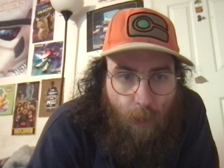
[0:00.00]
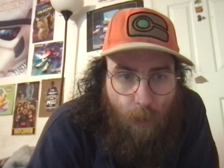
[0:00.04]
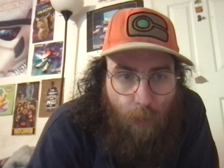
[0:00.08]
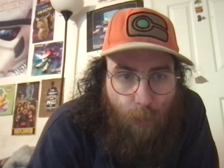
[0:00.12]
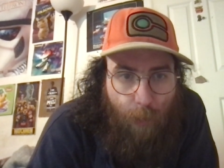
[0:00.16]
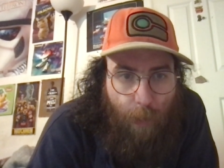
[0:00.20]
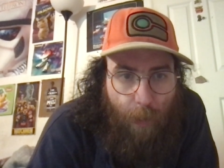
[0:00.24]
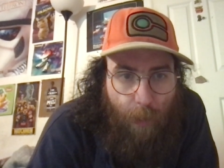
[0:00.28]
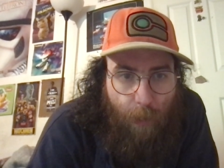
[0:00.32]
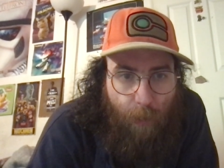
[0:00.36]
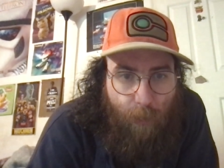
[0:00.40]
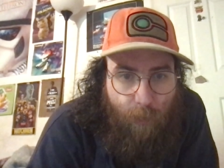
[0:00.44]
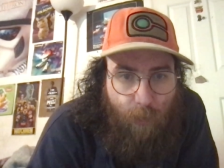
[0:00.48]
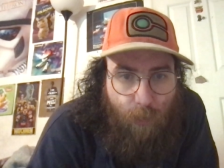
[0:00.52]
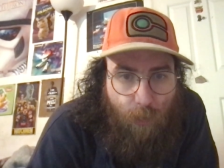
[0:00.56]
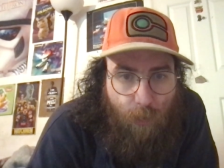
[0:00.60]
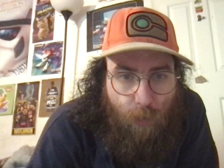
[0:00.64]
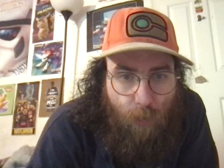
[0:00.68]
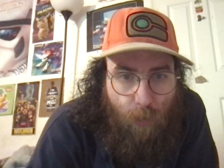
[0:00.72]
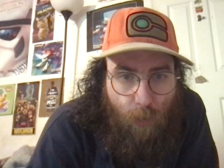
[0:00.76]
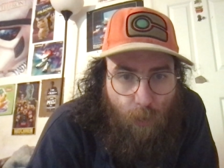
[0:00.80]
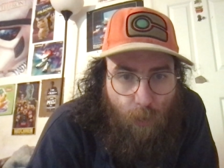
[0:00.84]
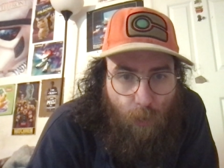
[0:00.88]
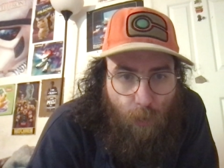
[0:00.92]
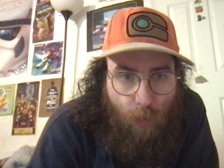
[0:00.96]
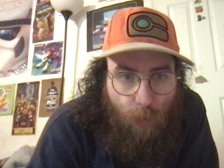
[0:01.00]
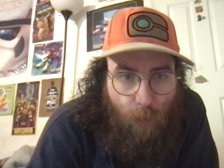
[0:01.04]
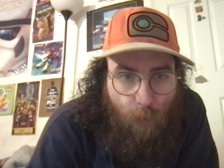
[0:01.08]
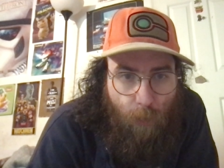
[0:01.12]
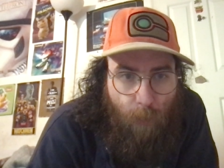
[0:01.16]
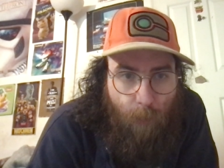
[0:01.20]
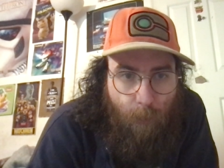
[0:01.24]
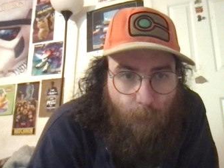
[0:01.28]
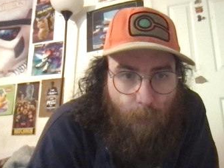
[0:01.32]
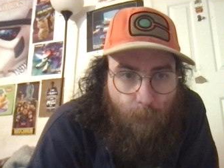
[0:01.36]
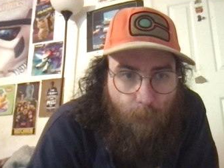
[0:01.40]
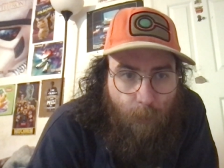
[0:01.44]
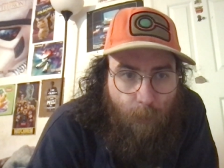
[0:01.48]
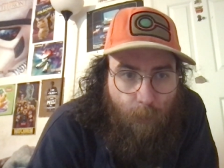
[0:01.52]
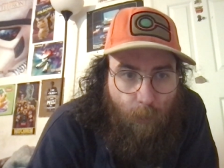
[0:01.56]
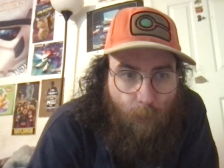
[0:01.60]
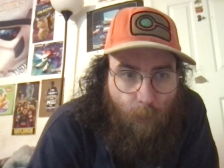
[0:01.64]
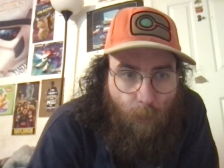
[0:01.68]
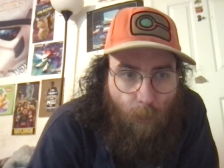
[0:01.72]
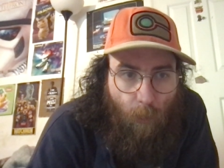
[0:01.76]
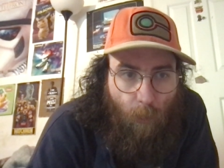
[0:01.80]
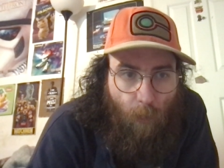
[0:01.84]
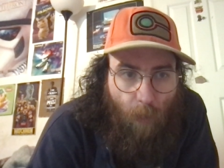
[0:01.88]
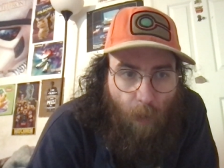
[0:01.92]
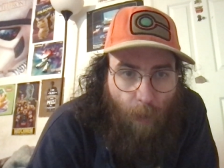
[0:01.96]
character.
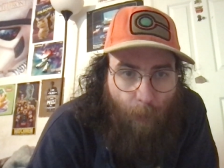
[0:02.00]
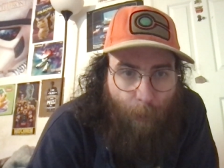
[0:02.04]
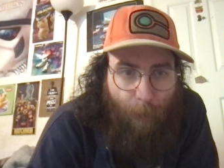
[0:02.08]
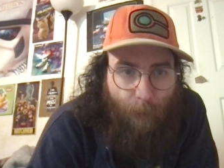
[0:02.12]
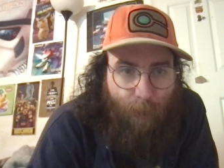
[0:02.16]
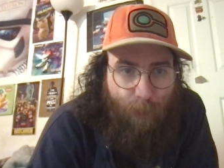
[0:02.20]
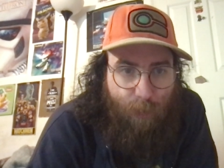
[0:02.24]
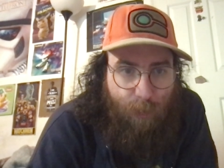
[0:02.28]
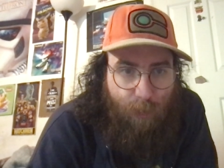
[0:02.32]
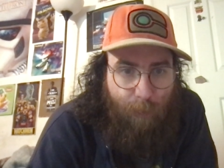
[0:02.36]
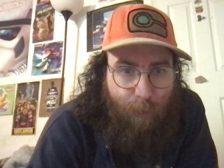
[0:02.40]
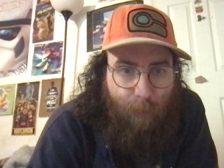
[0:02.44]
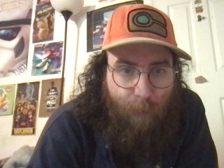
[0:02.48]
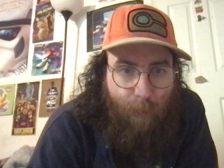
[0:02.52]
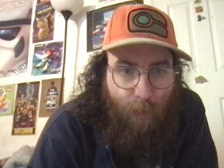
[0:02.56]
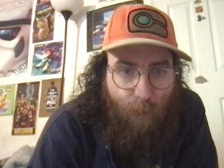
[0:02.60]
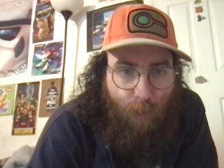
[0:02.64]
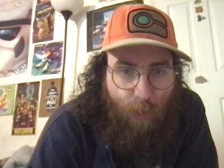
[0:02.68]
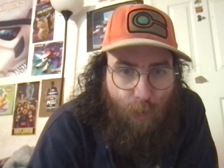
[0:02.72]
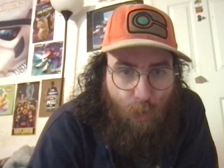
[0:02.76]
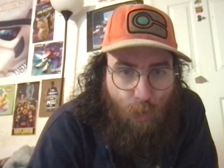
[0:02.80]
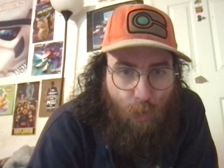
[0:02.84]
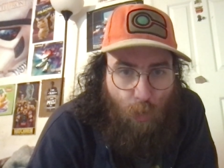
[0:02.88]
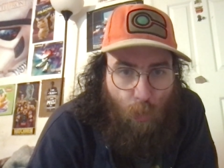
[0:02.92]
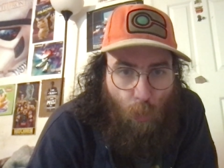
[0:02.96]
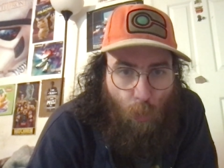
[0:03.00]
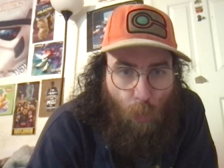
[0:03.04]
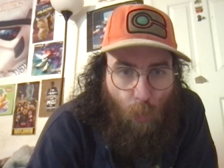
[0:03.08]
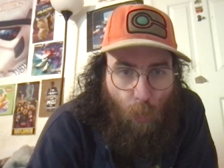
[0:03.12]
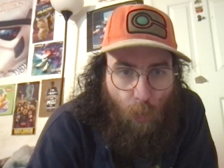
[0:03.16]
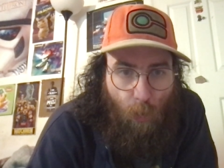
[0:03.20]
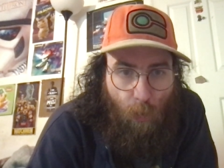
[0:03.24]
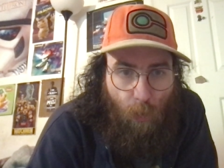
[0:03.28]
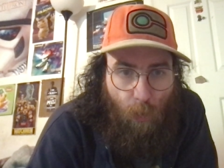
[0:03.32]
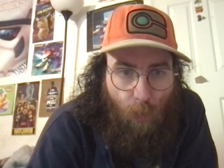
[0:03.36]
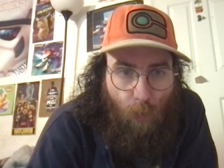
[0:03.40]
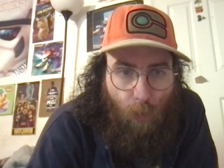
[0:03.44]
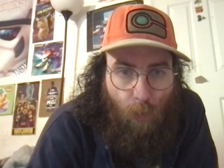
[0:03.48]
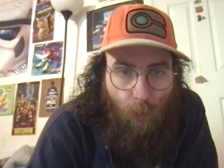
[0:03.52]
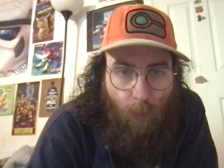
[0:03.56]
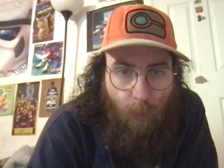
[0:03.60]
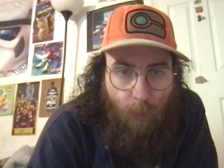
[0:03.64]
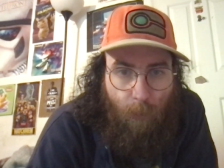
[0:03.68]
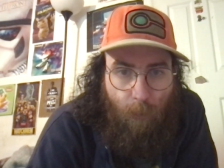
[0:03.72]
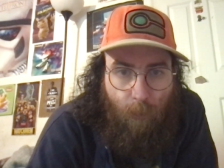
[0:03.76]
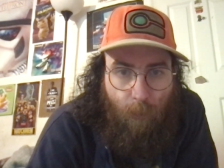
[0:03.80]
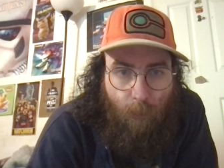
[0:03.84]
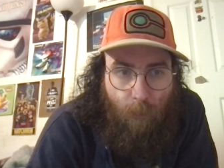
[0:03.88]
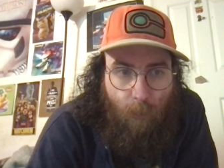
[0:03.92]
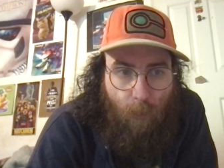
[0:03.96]
Apparently, it's a mythosaur,
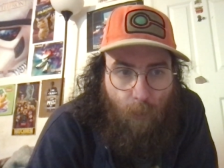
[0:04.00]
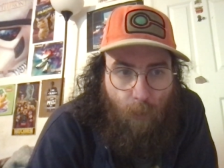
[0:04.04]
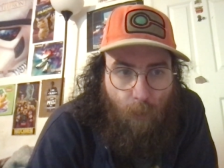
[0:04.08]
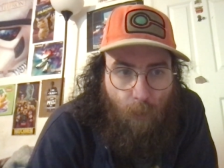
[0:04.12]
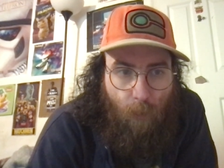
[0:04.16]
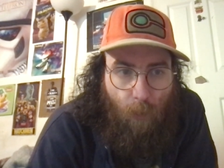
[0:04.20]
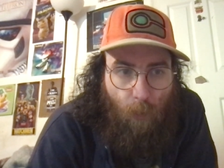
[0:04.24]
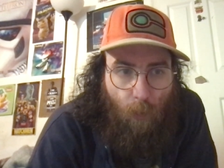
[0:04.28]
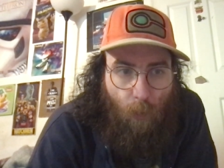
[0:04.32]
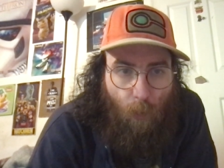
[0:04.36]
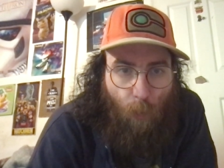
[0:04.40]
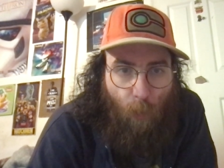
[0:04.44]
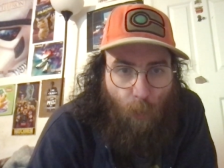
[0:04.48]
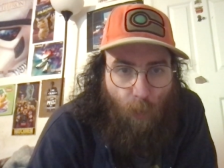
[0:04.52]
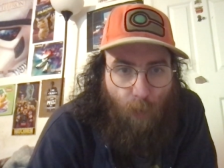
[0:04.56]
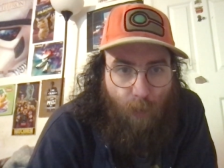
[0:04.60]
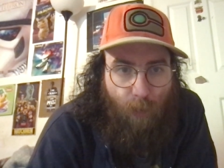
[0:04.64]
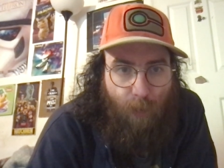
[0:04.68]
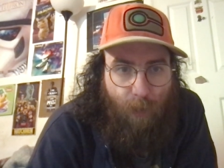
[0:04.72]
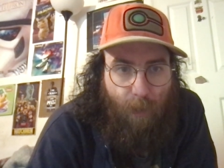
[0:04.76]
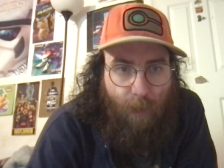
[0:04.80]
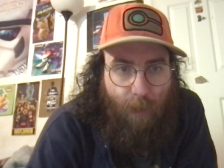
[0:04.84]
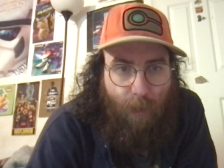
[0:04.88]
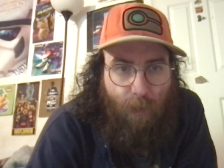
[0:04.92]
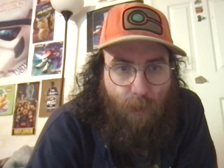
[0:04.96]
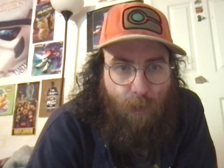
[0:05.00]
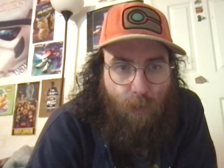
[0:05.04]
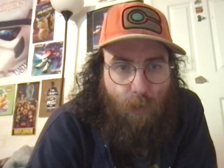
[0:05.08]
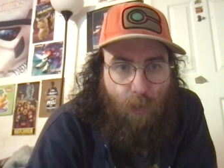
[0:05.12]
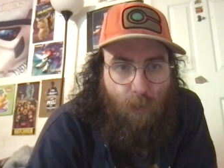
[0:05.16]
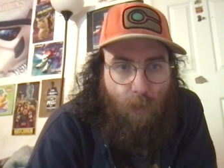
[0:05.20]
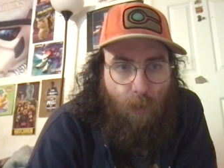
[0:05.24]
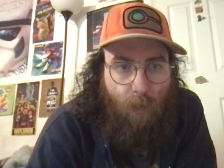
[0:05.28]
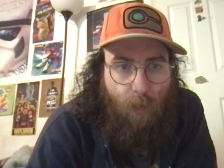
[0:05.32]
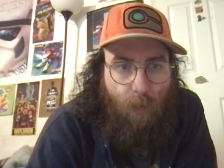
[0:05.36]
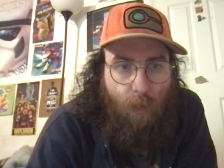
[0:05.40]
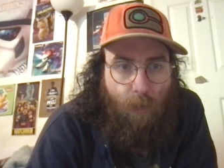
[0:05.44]
or that's